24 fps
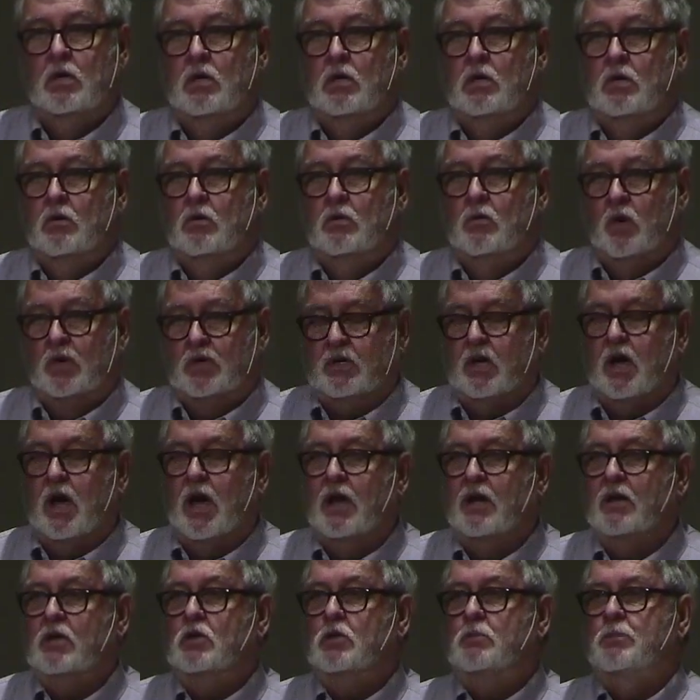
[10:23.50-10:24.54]
what
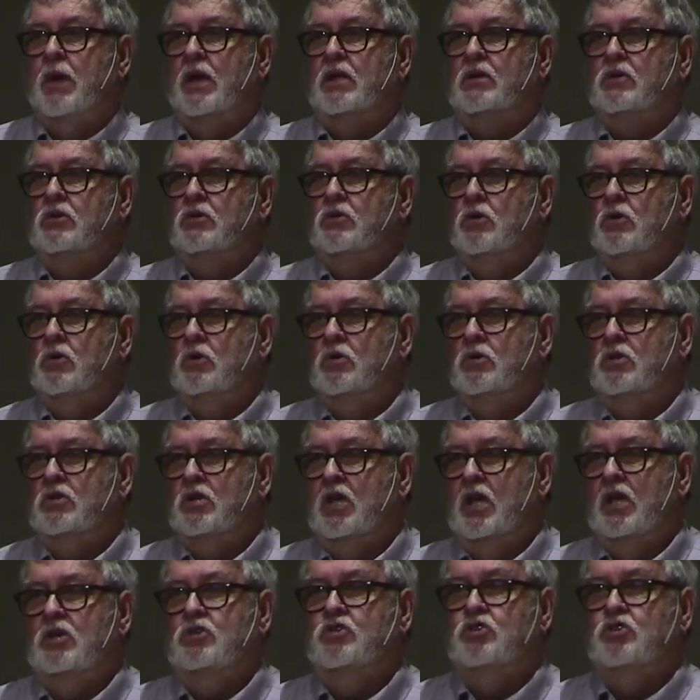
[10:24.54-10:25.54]
God expected her to say.